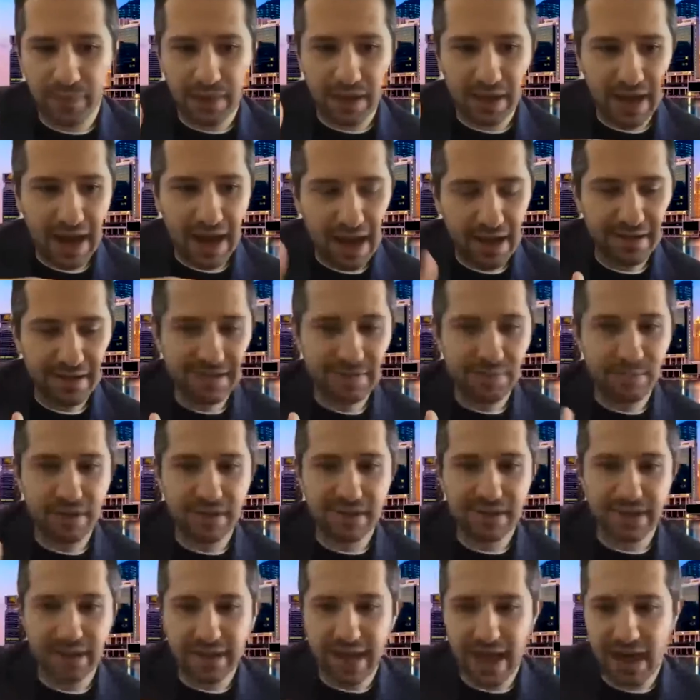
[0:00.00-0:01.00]

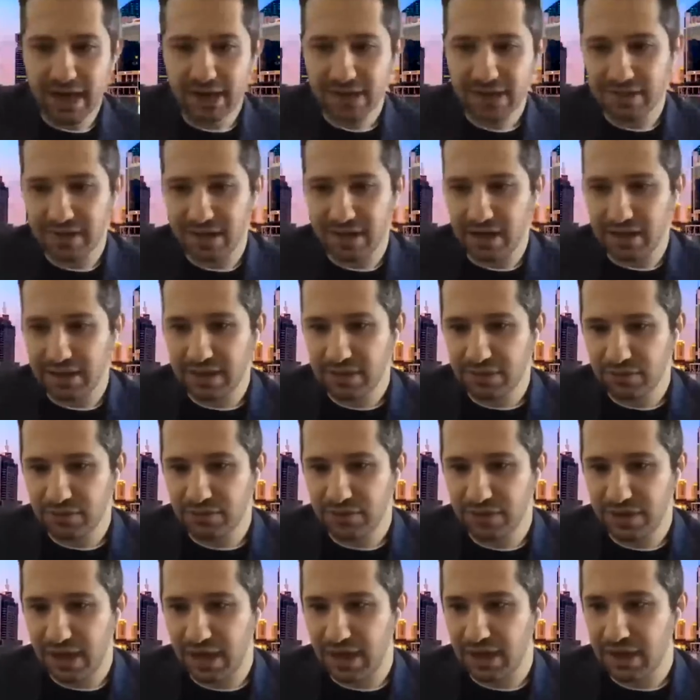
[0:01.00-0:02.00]
enhancements and actions I need to
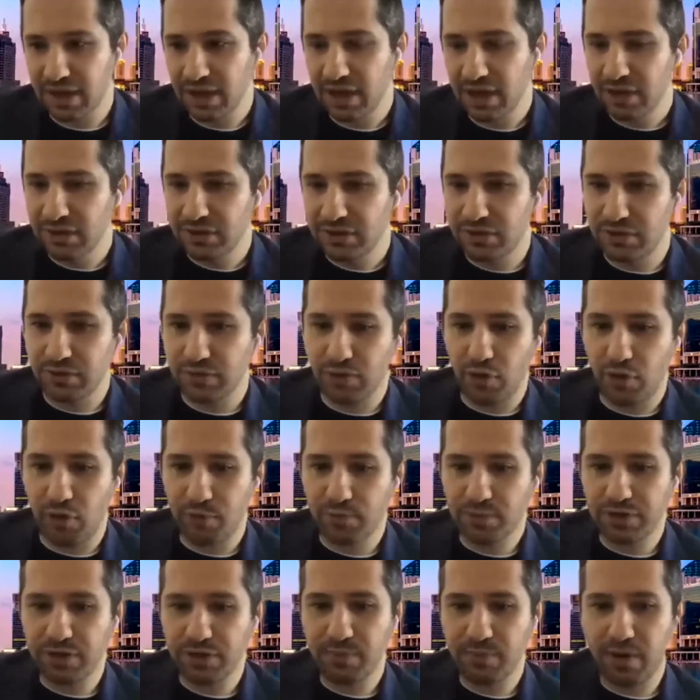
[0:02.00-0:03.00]
take to
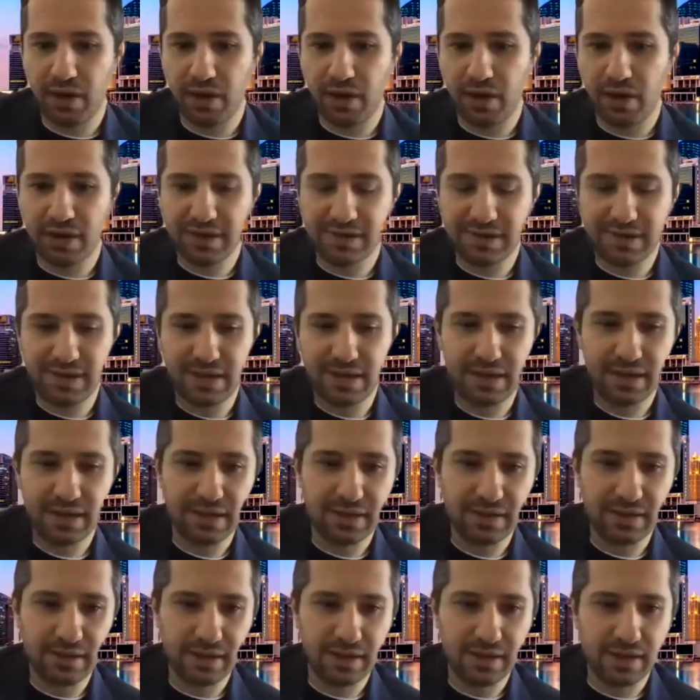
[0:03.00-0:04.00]
optimize
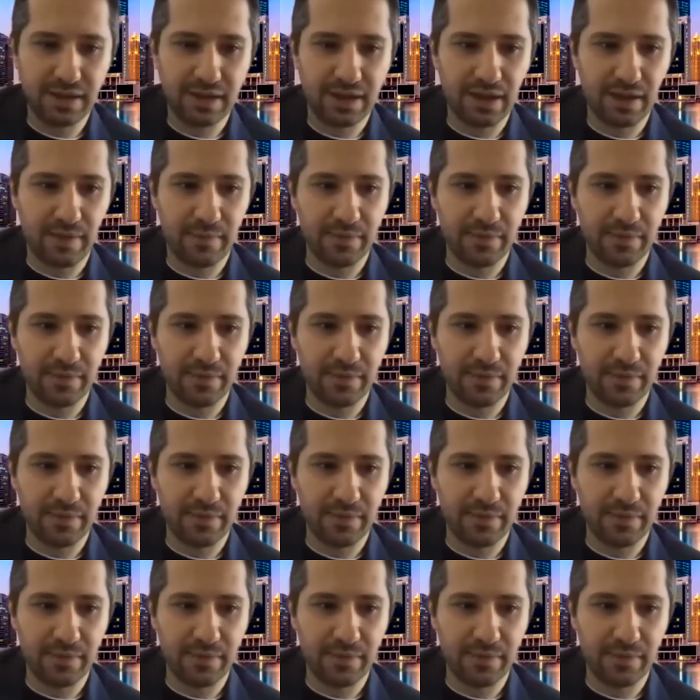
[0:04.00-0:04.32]
the